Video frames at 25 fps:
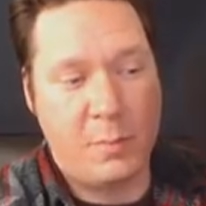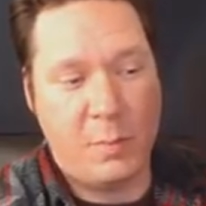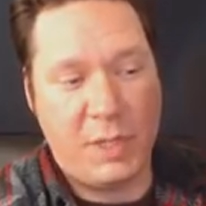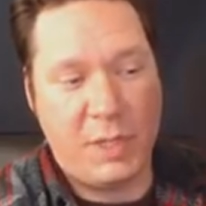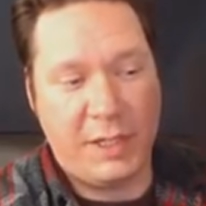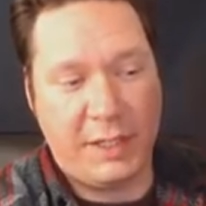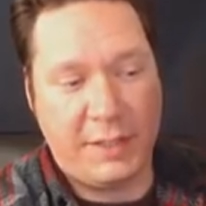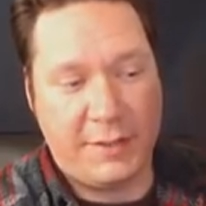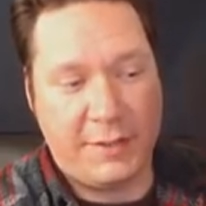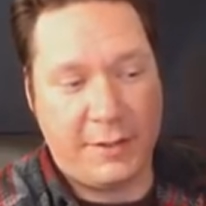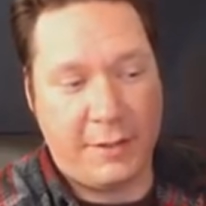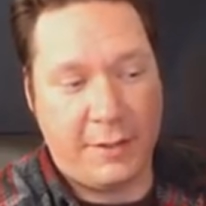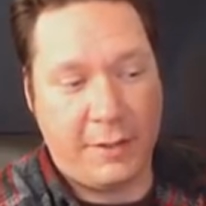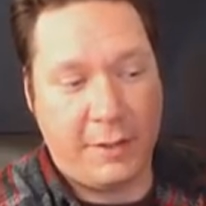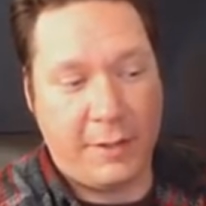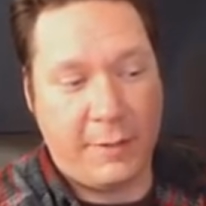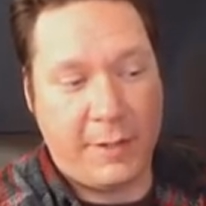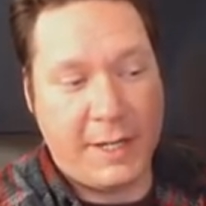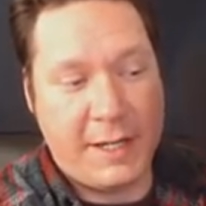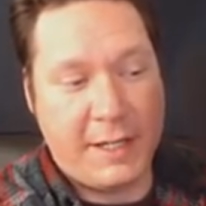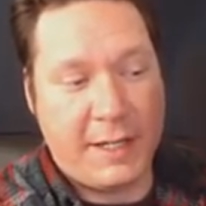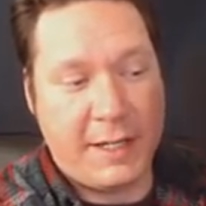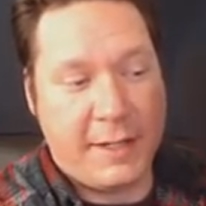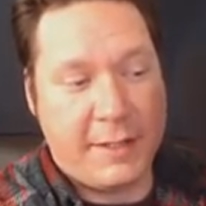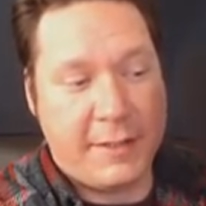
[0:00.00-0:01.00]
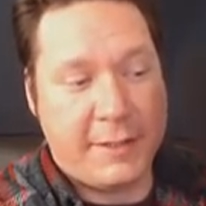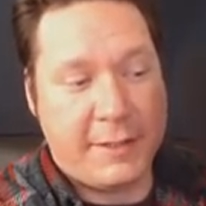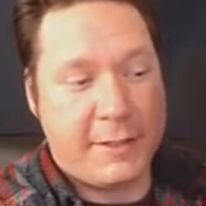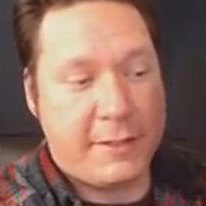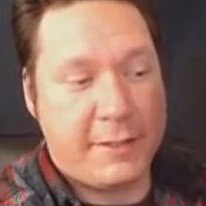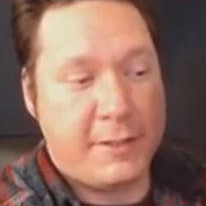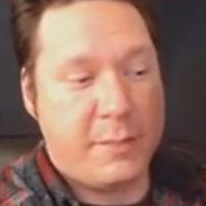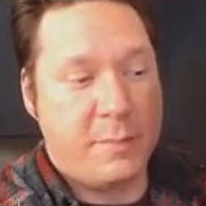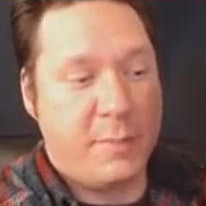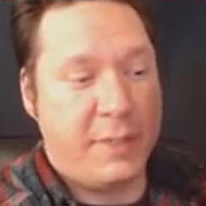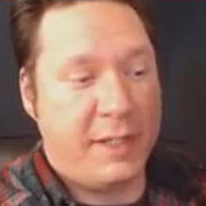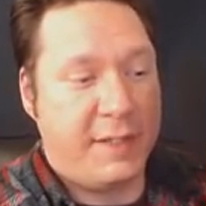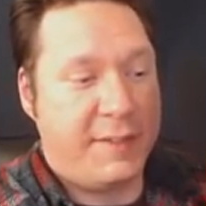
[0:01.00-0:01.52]
Pick a dark gray
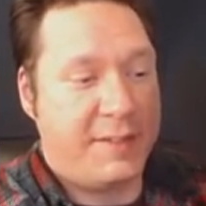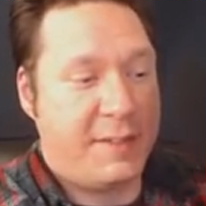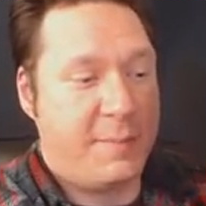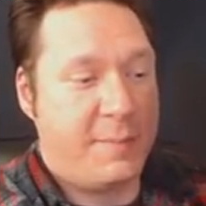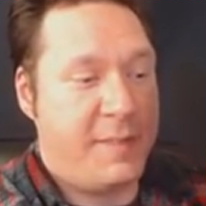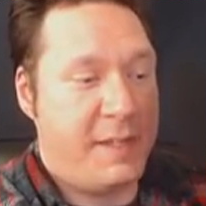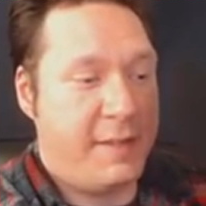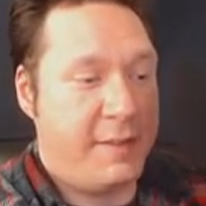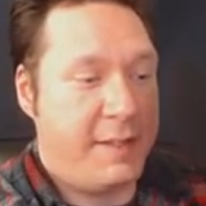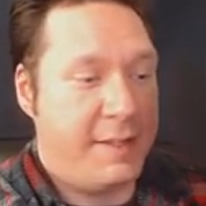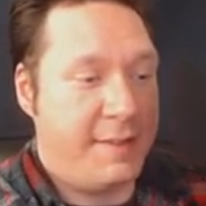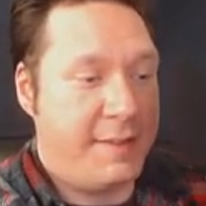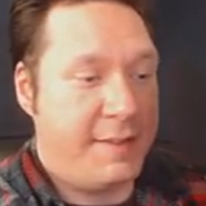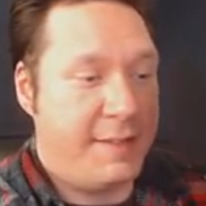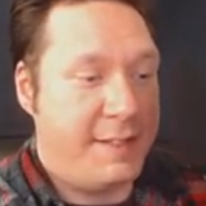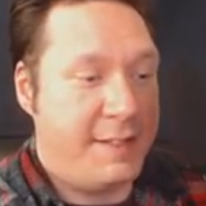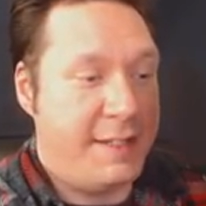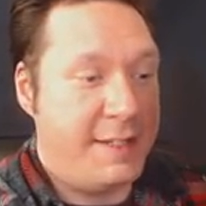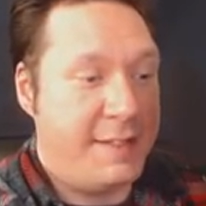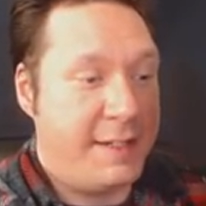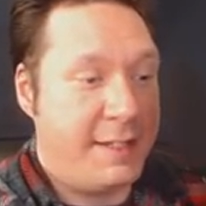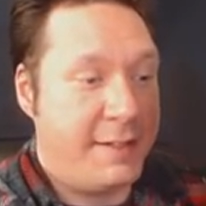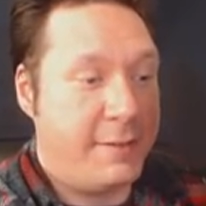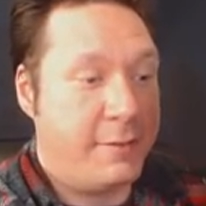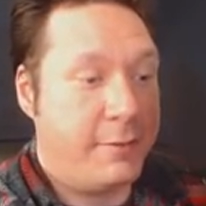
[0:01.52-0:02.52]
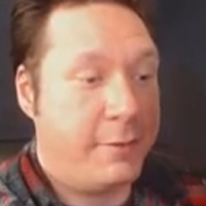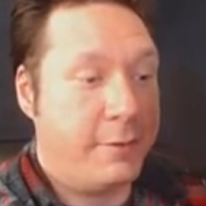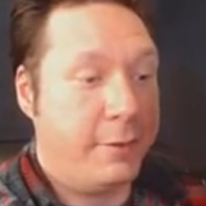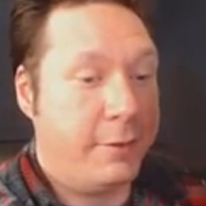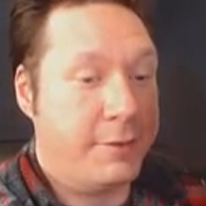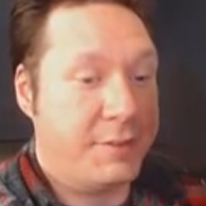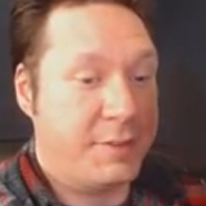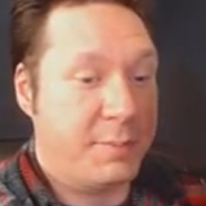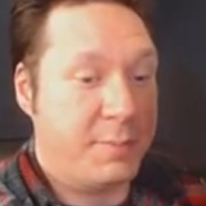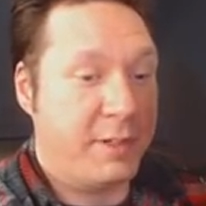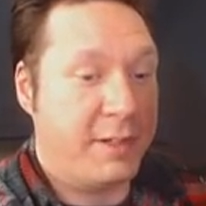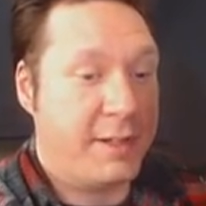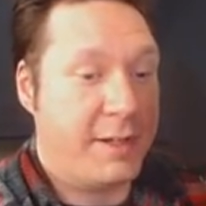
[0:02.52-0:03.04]
color, pick something like the detail
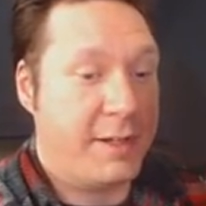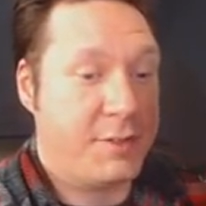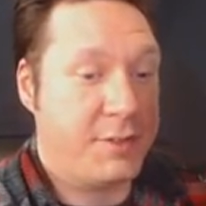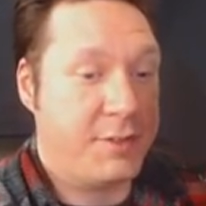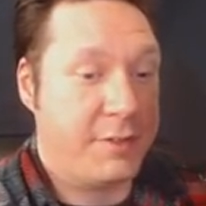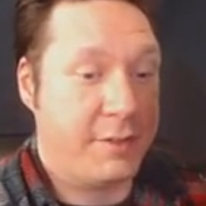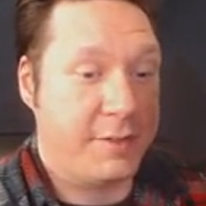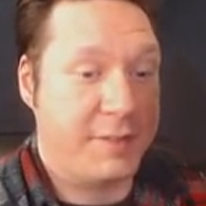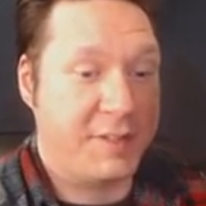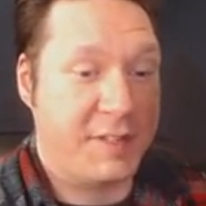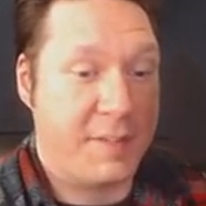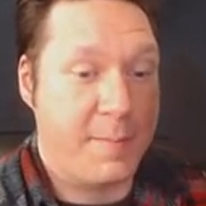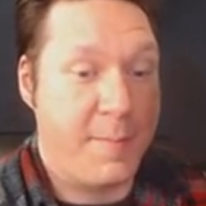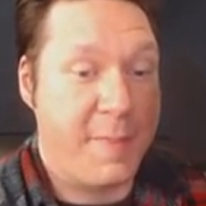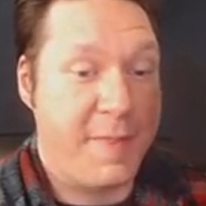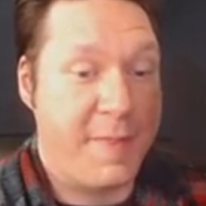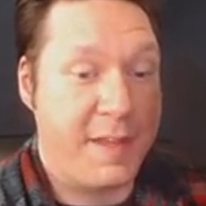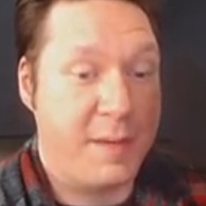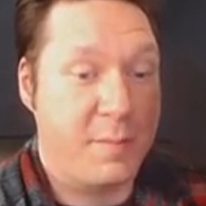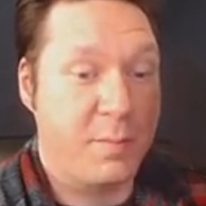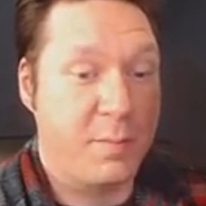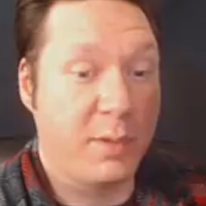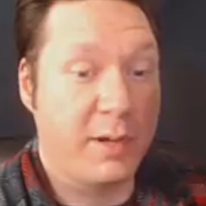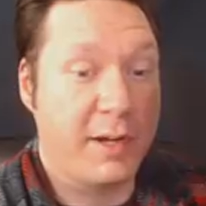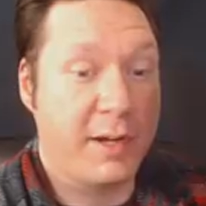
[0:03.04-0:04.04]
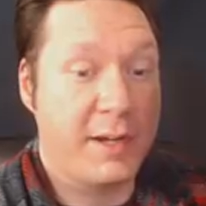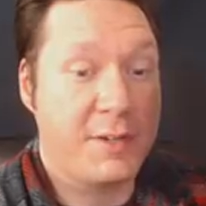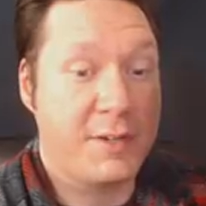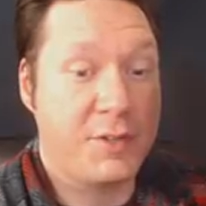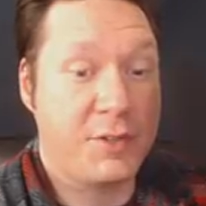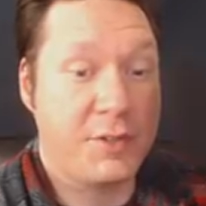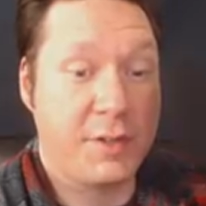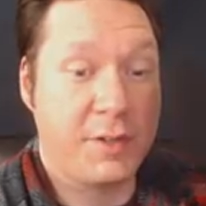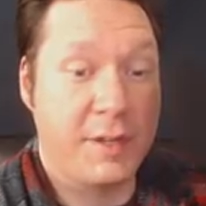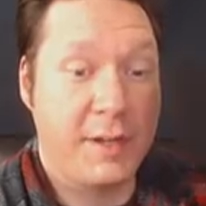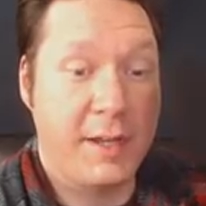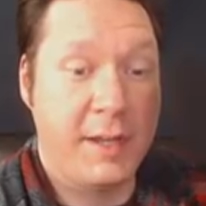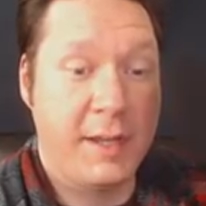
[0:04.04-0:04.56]
oils brush or some thin
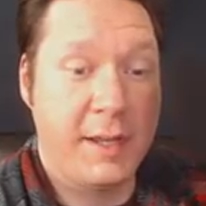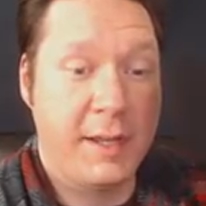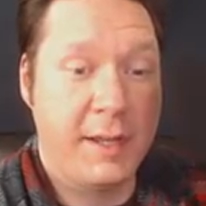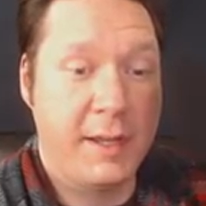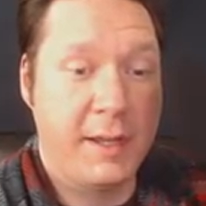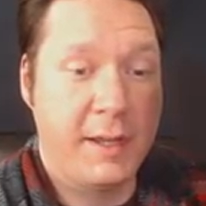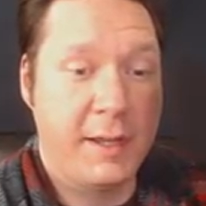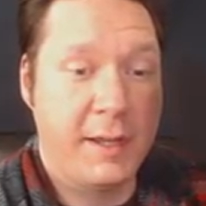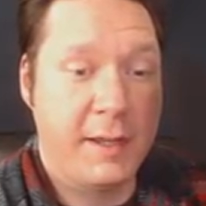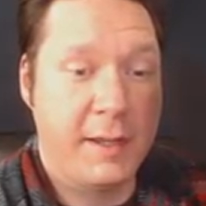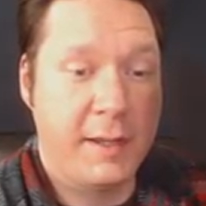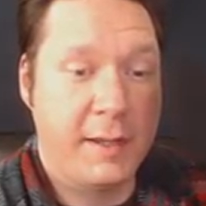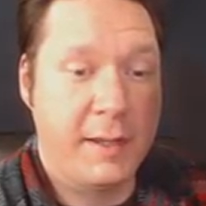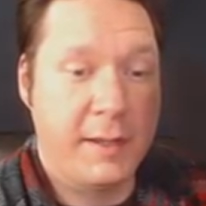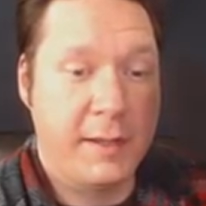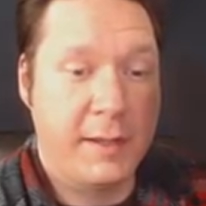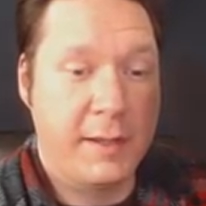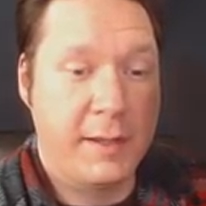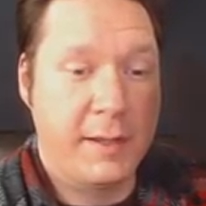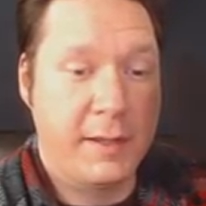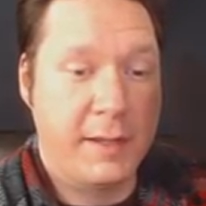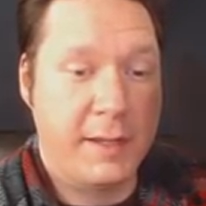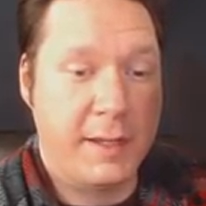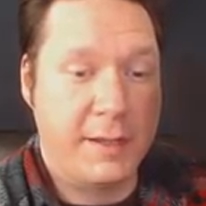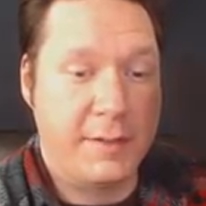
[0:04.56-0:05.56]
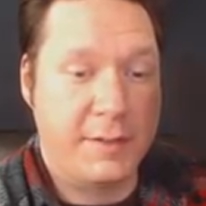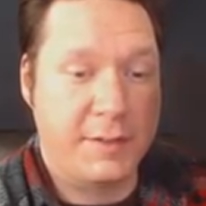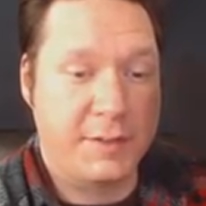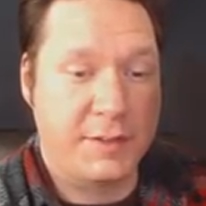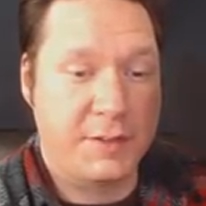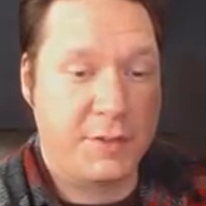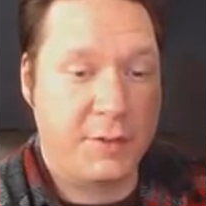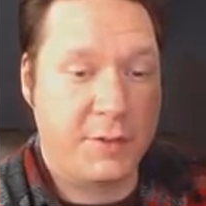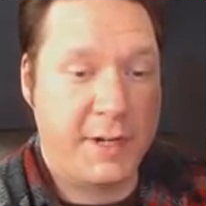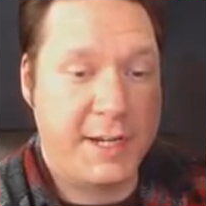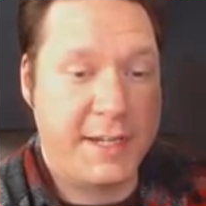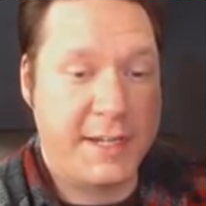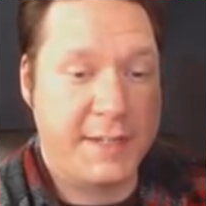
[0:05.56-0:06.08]
brush, and
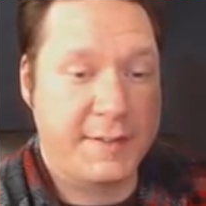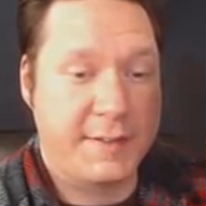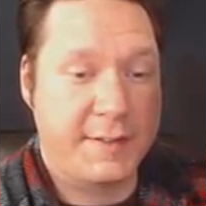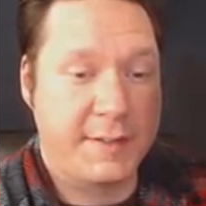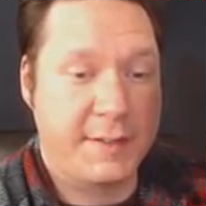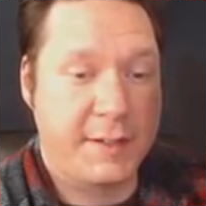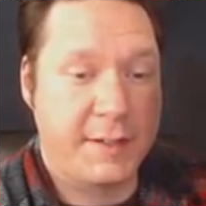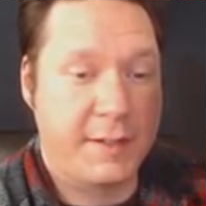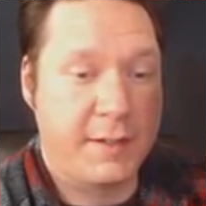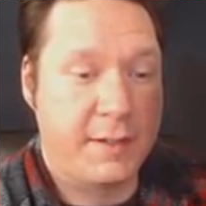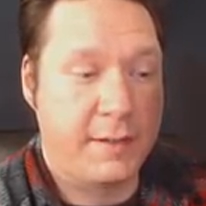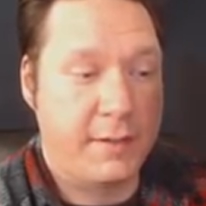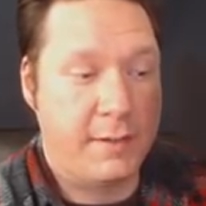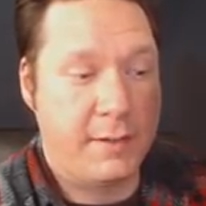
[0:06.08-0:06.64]
just trace.